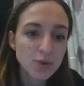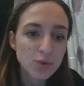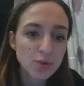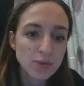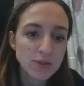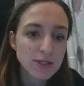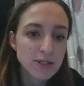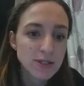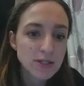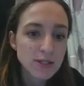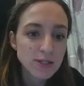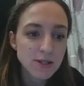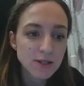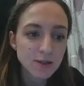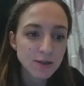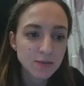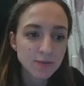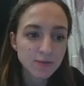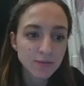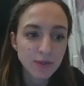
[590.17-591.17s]
BC
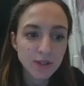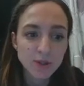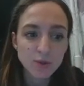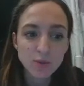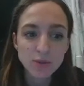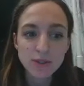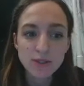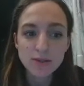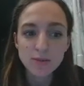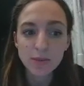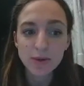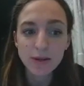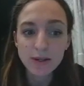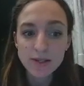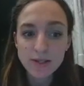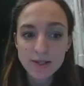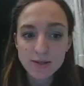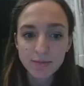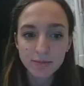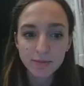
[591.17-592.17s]
the Edwin's
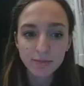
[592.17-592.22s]
means